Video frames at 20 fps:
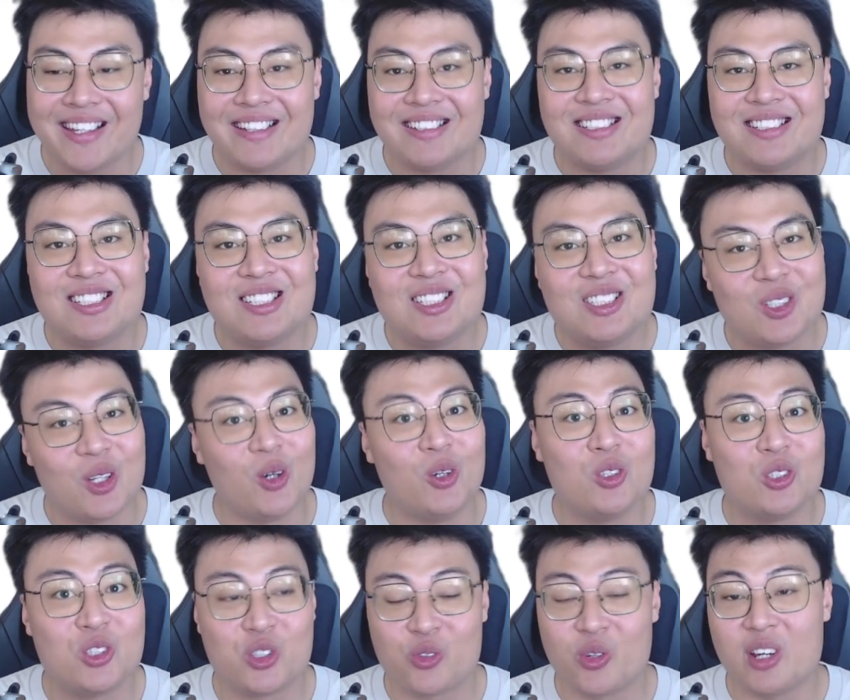is so
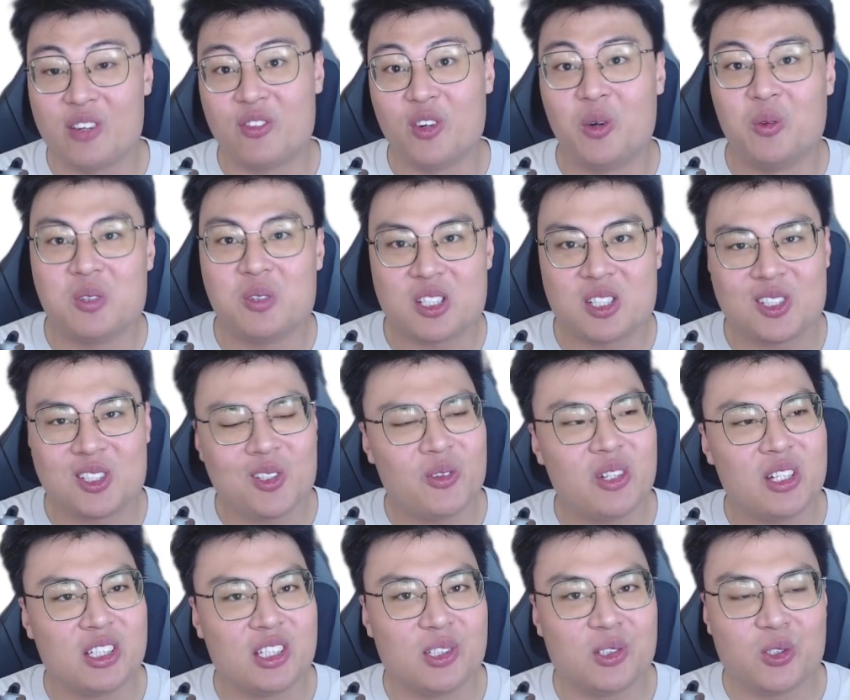straightforward, so
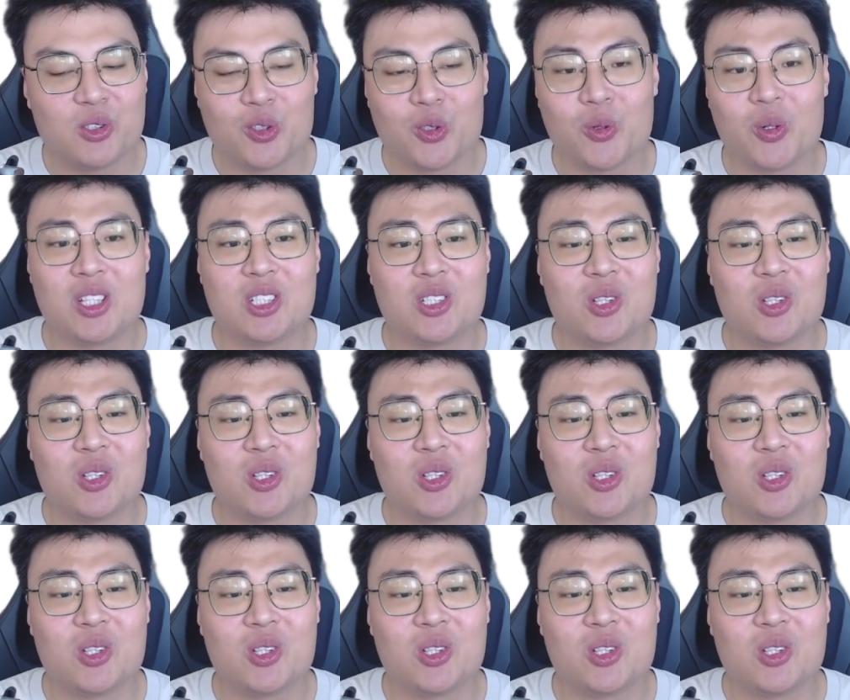easy to do it.